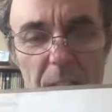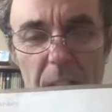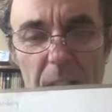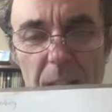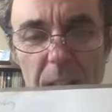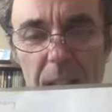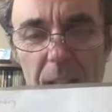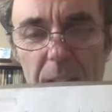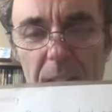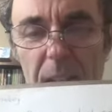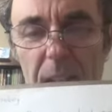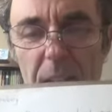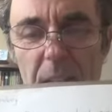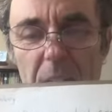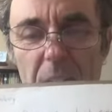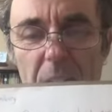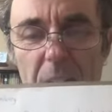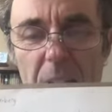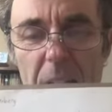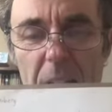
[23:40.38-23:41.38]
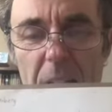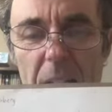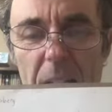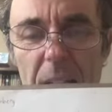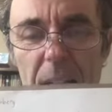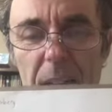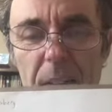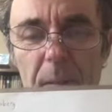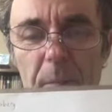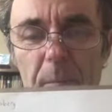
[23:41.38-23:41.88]
like it.
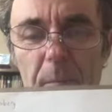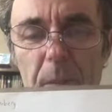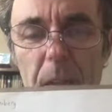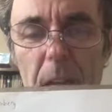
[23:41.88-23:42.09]
And